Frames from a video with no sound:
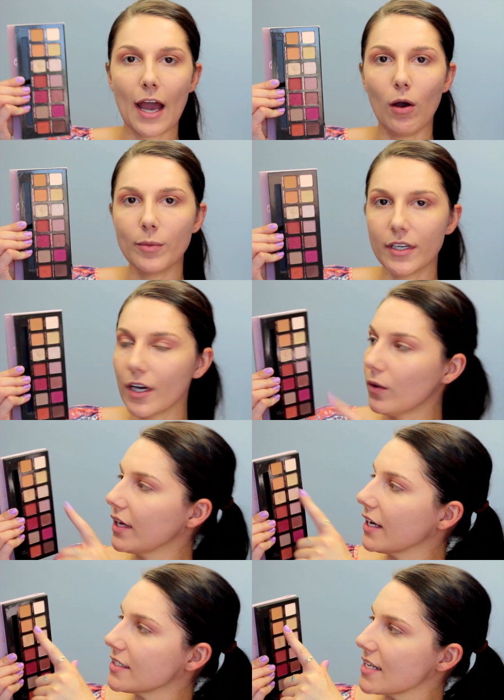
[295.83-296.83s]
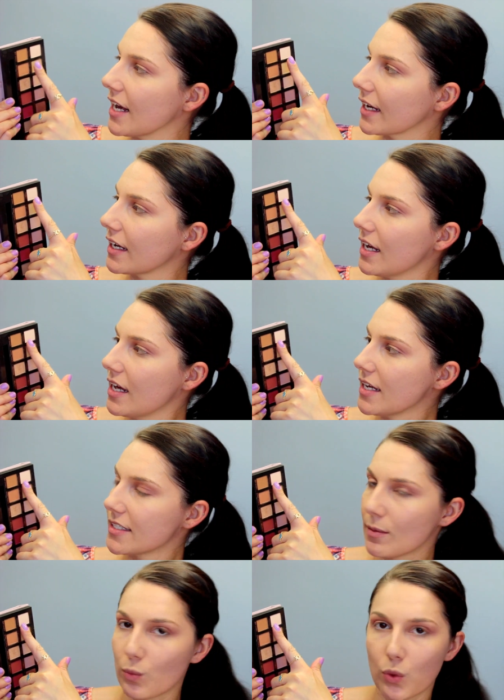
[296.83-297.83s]
Now I'm going to go in and take
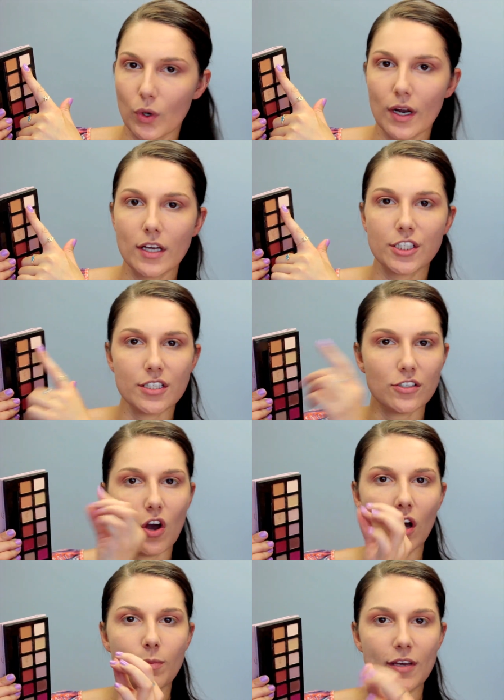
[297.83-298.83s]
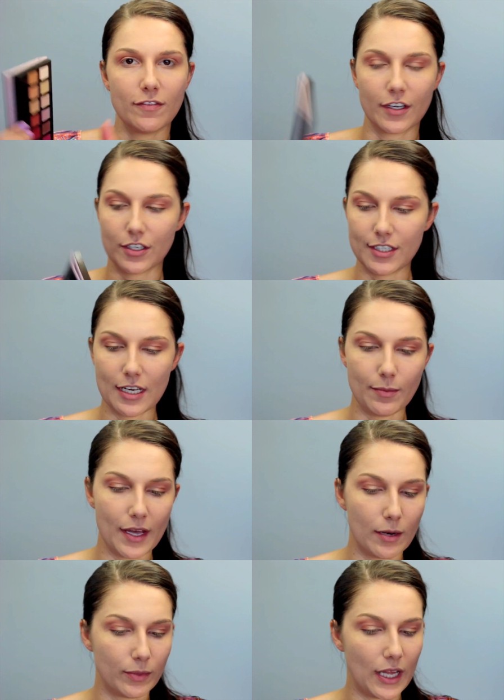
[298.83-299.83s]
Tempera just on my fingertip
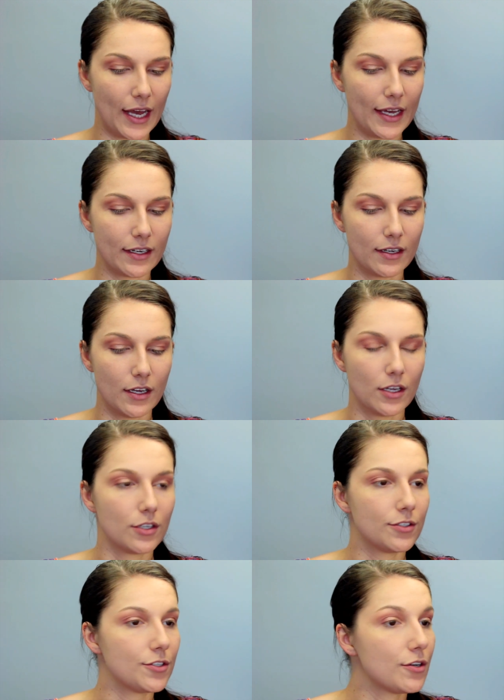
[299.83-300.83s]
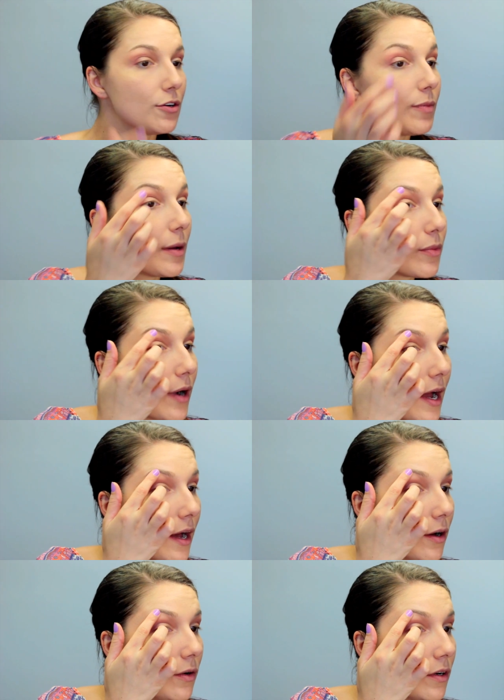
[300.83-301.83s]
and apply it to my
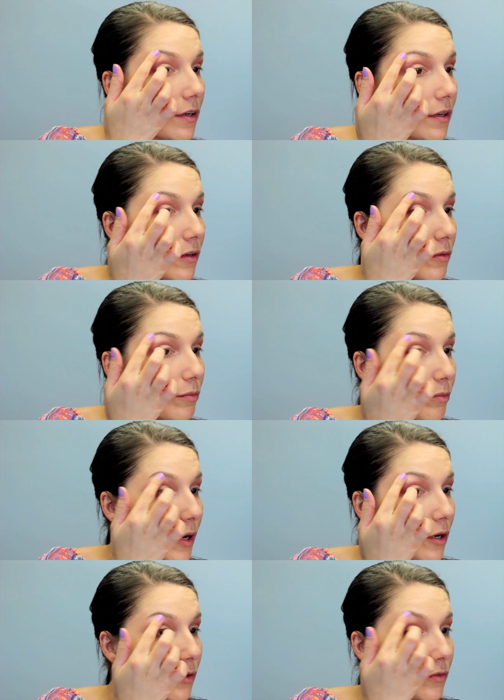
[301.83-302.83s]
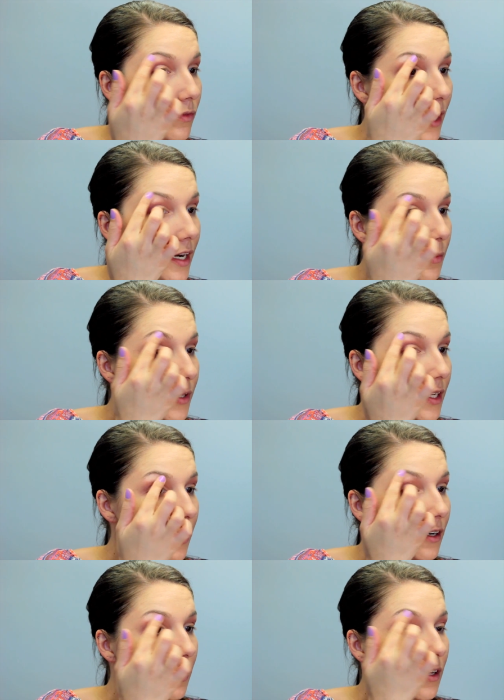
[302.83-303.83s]
brow bone right up
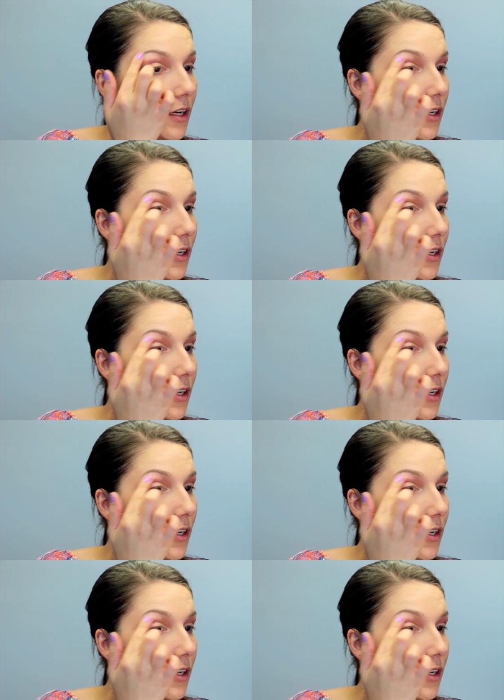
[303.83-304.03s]
here